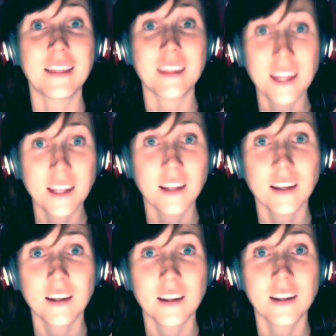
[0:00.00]
Then
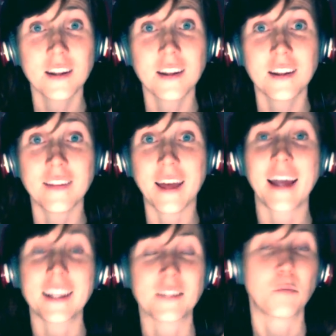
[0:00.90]

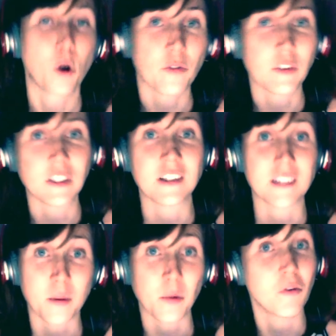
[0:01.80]
that is a perfect
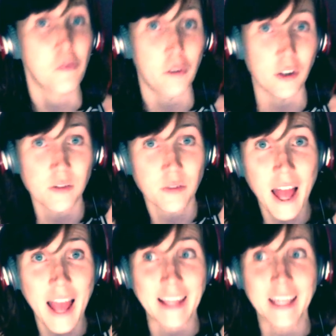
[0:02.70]
example of a false
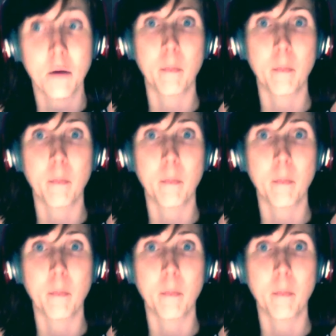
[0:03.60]
flag,